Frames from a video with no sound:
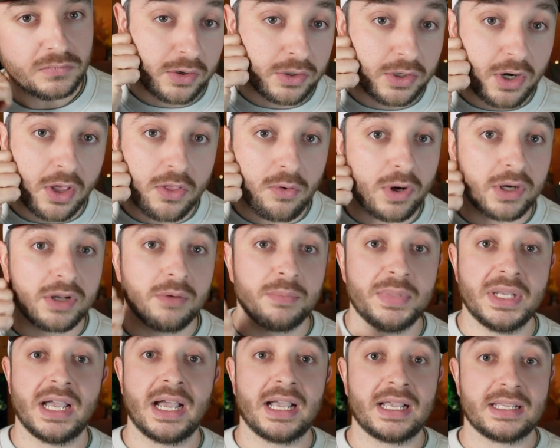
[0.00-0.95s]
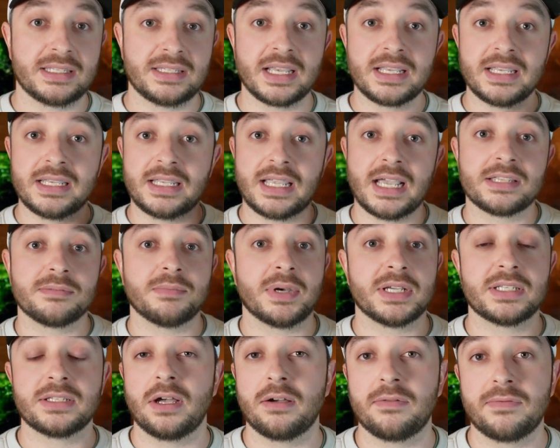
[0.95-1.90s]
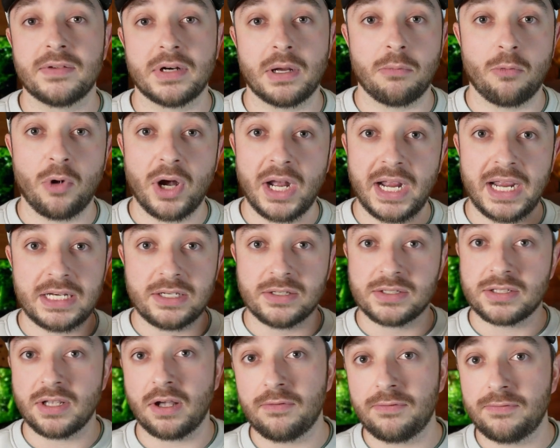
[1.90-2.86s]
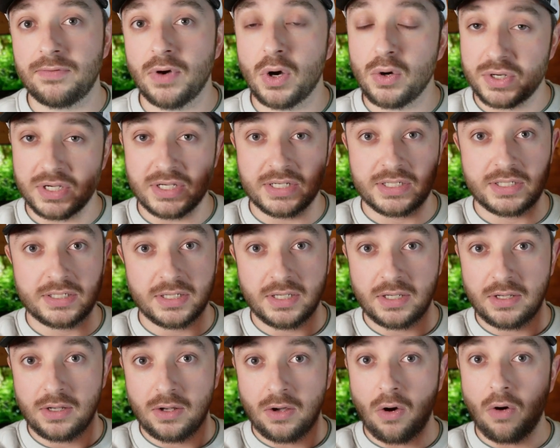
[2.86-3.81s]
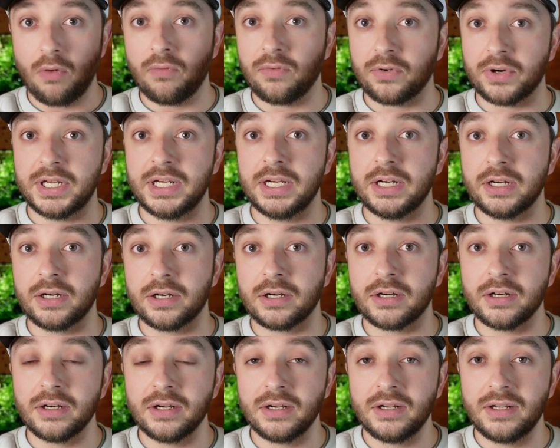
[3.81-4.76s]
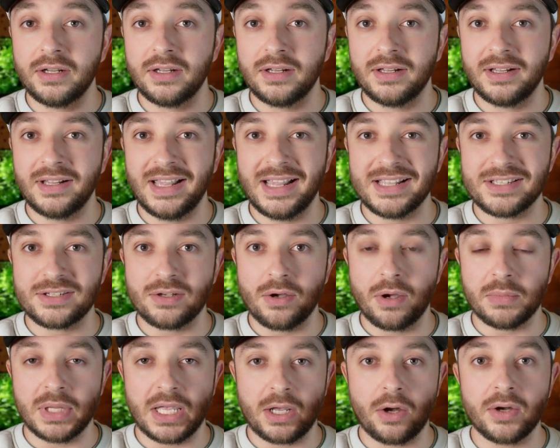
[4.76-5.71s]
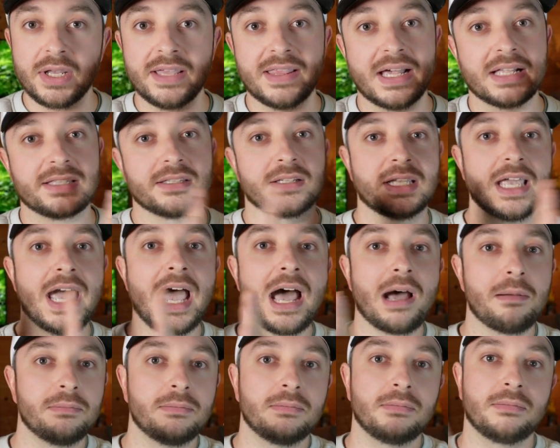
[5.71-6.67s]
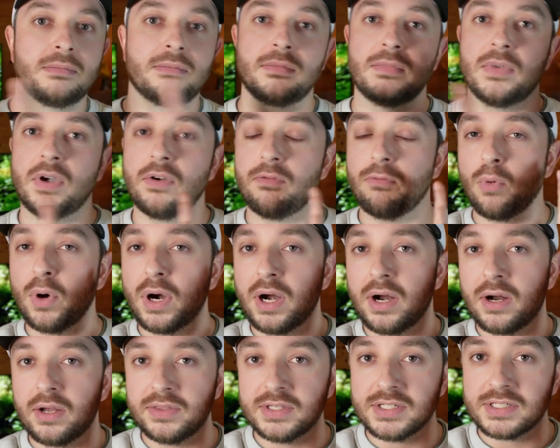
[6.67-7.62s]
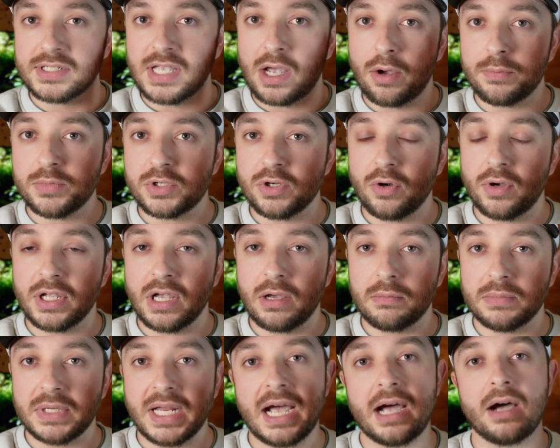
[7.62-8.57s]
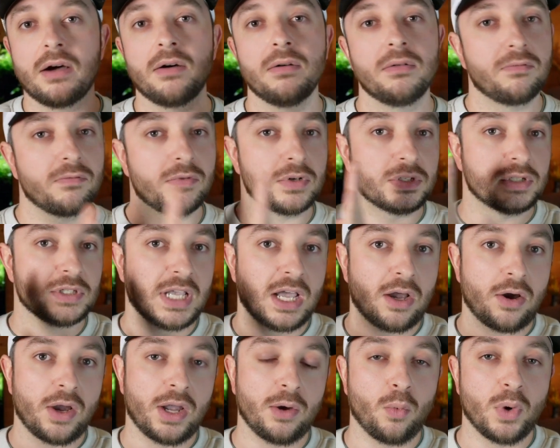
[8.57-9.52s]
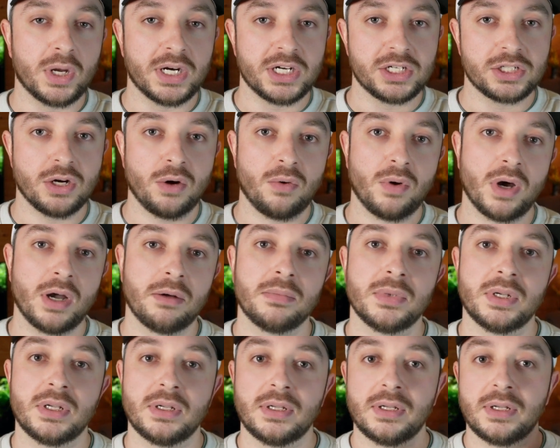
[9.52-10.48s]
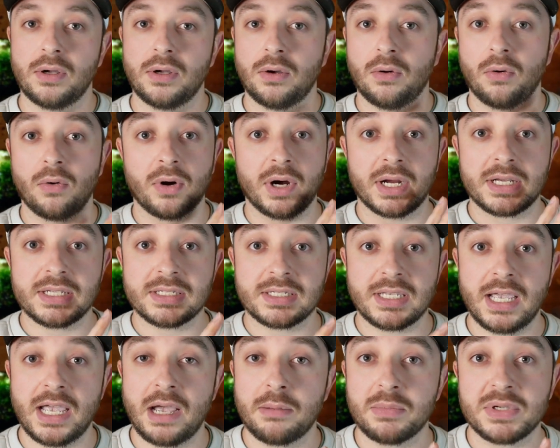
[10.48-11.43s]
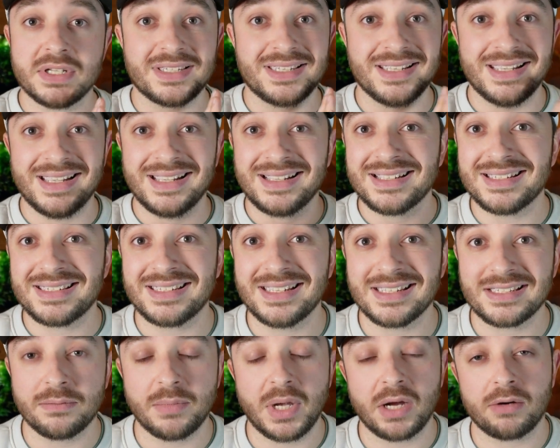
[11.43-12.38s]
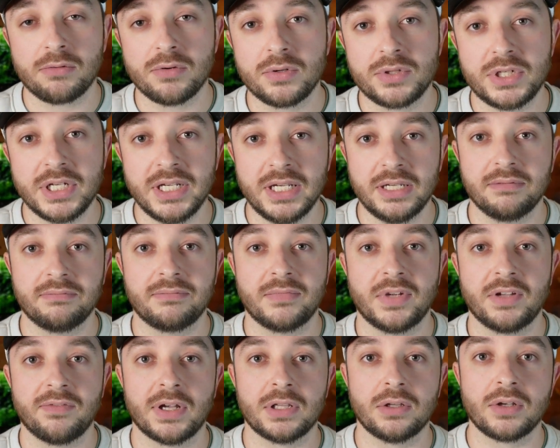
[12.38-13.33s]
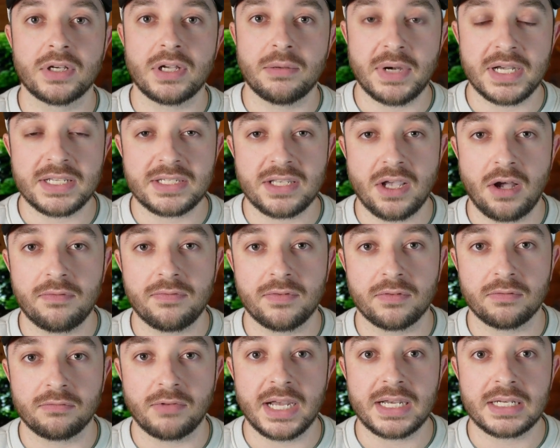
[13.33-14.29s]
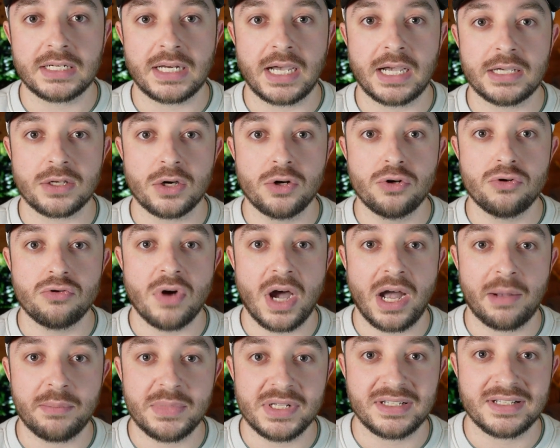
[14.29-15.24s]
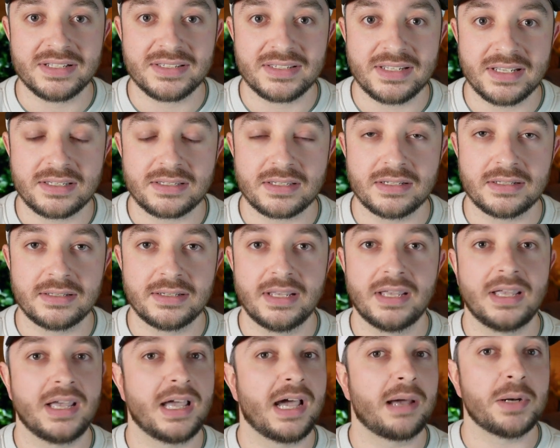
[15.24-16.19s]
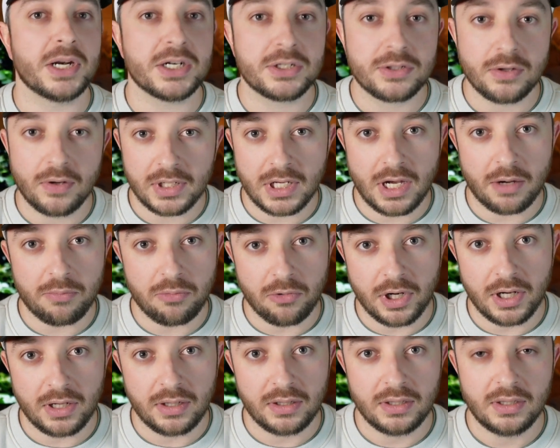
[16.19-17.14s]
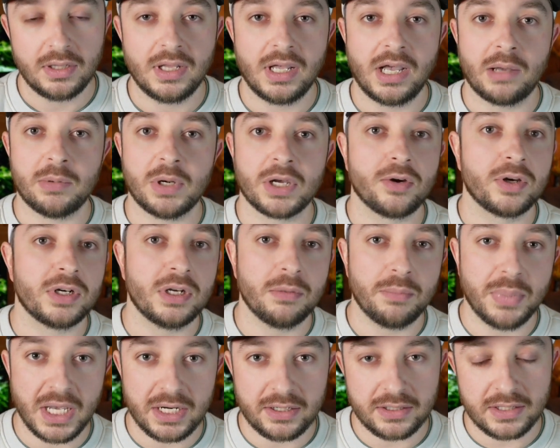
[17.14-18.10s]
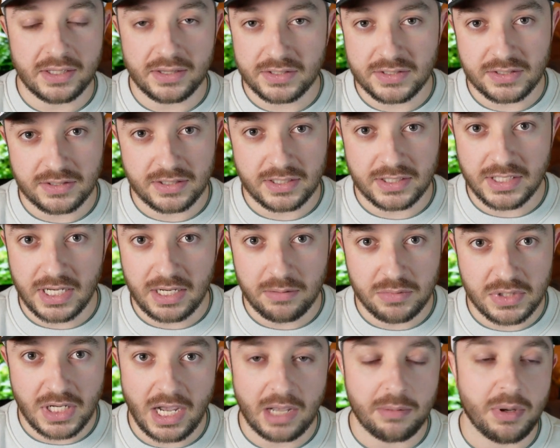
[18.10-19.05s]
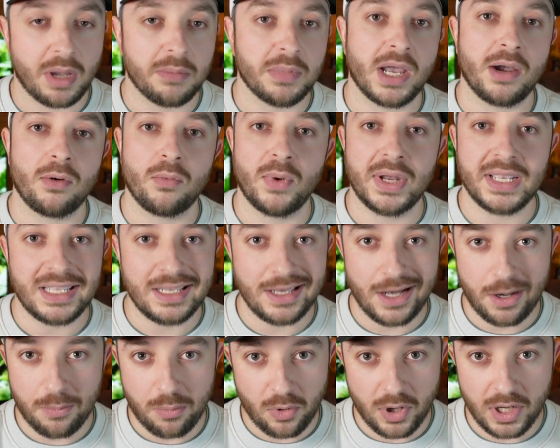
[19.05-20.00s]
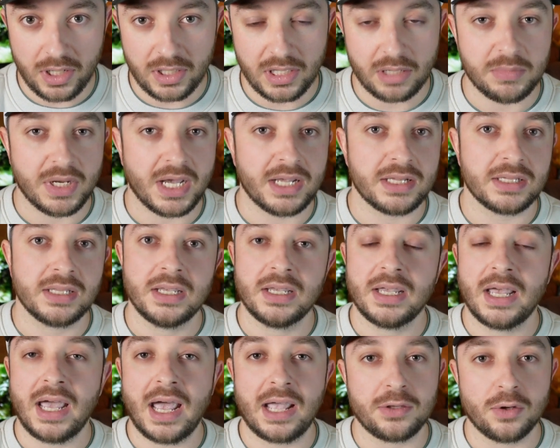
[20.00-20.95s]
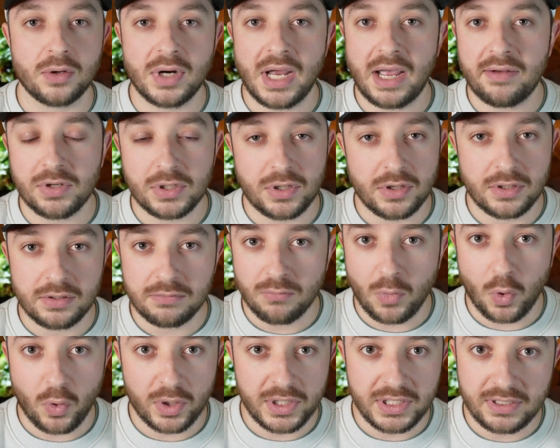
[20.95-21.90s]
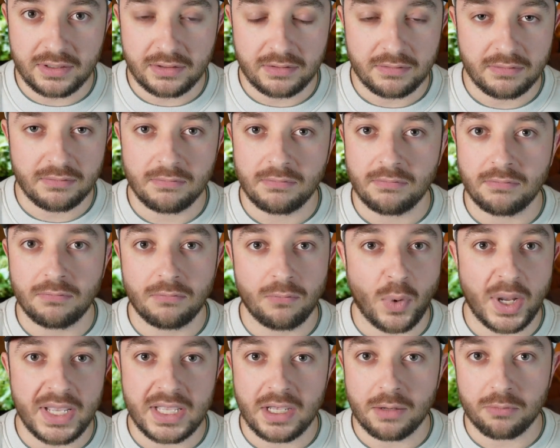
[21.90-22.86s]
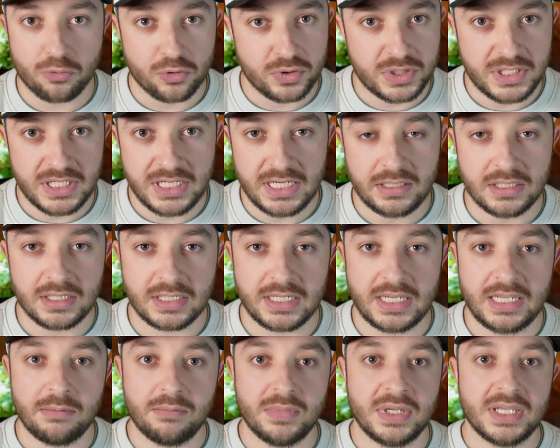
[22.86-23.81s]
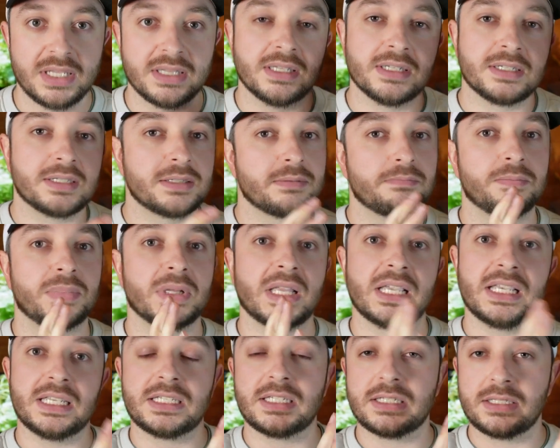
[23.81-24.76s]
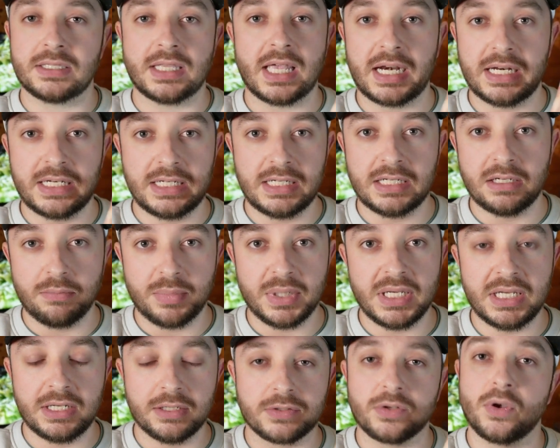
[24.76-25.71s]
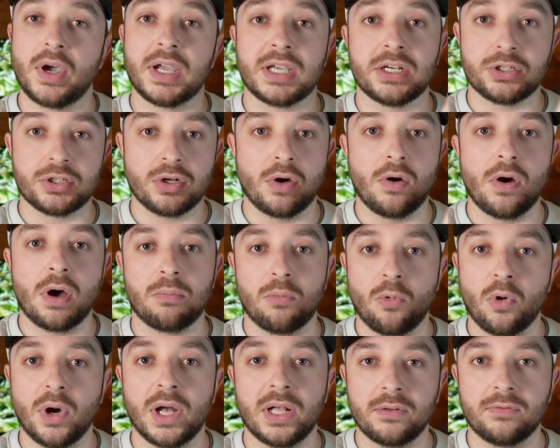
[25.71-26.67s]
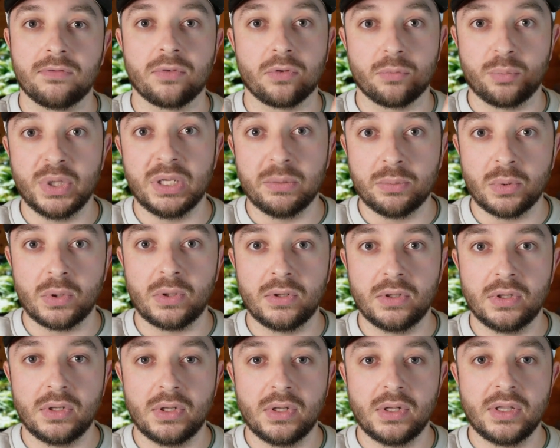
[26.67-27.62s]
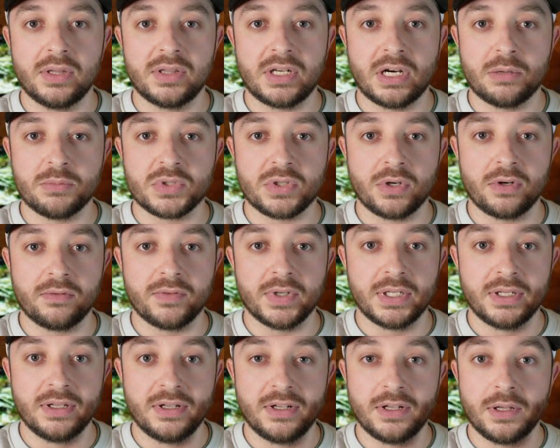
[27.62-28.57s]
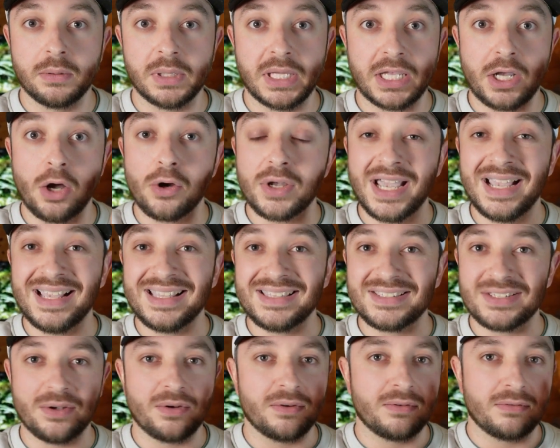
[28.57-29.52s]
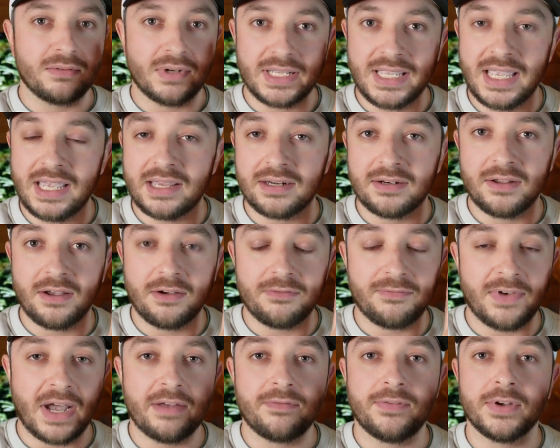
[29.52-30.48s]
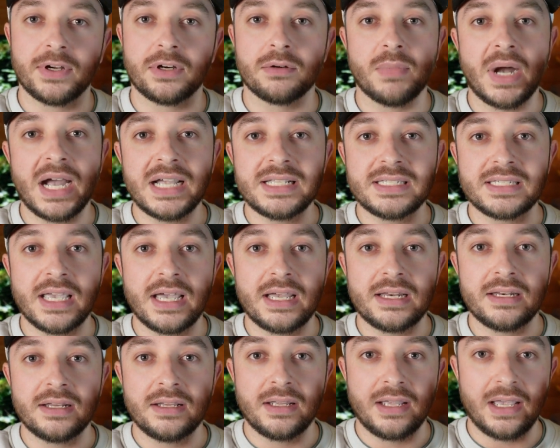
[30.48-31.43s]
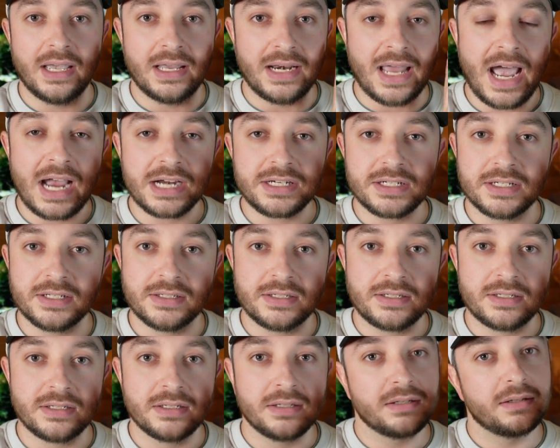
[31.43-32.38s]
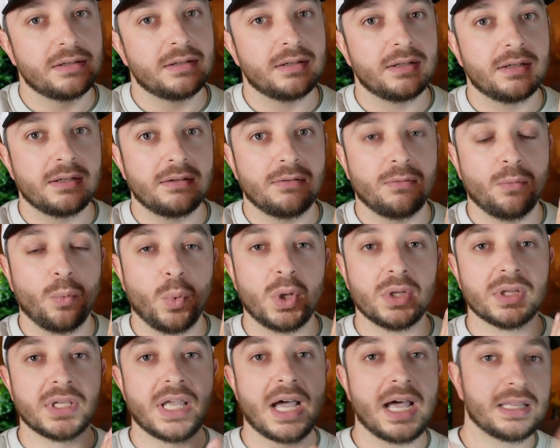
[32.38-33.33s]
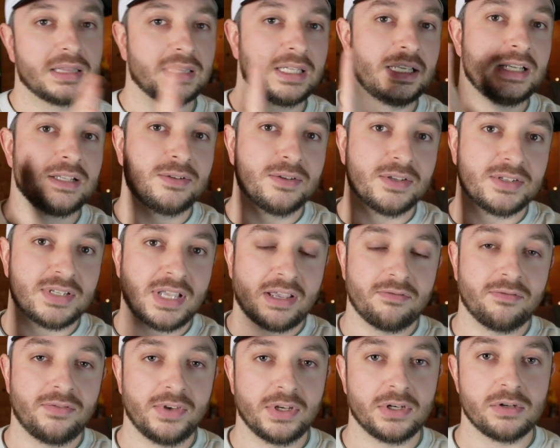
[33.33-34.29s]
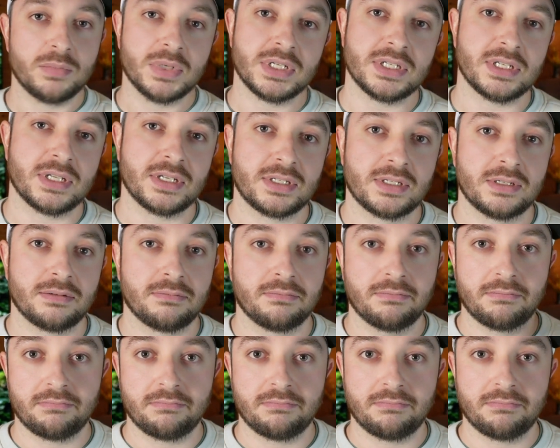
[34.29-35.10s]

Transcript: Or another one could be I second guess myself and I'm way too self focused over here. And so I'm like, okay, that's a gap of where this is how I'm showing up now versus how I want to show up. Or I can say I'm inconsistent in my routine. If I look at myself and recognize, ooh, I'm inconsistent. I'm not showing up well. I'm not going to bed at the same time. I'm not waking up well. I don't have a good morning wake up routine to keep me in this place that I need to be so I can show up well for people that I'm serving. I'm like, okay, so again, a 5-figure mindset and actions will not lead to a 7-figure business.